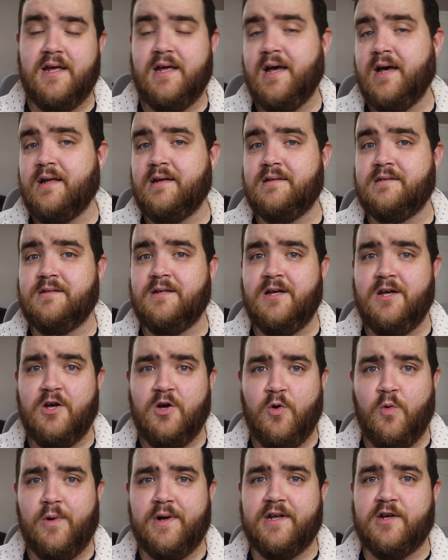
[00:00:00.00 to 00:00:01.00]
He had
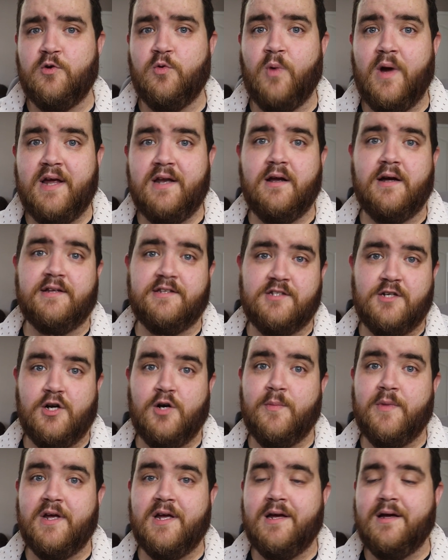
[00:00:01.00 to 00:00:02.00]
quite a Grey Knights
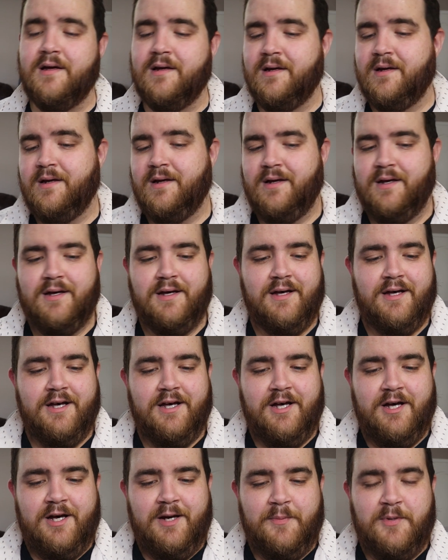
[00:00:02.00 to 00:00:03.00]
army
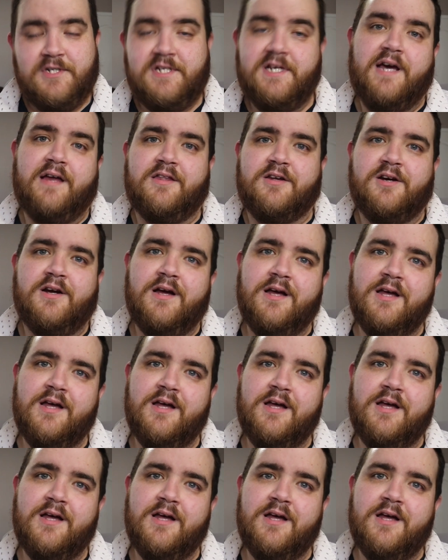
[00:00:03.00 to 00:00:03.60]
put together,